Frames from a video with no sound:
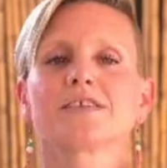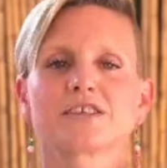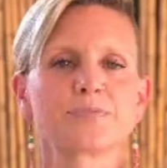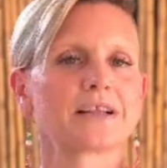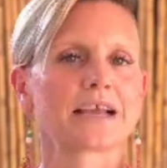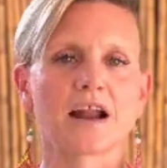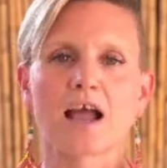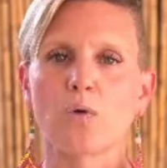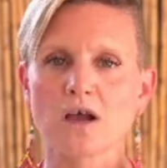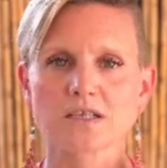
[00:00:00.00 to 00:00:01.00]
something like an
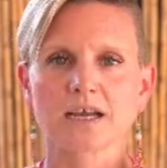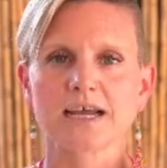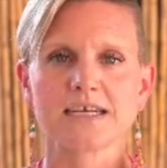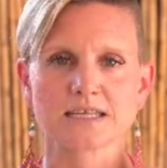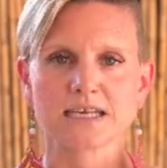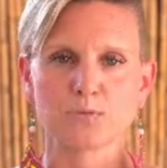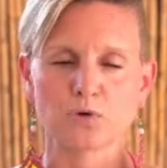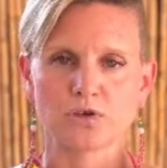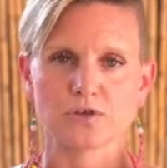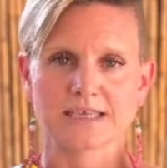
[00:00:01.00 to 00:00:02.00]
ayahuasca in a
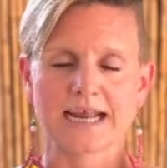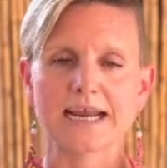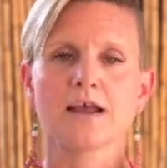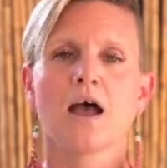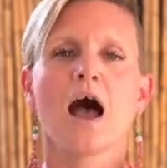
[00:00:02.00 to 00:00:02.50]
ceremonial state.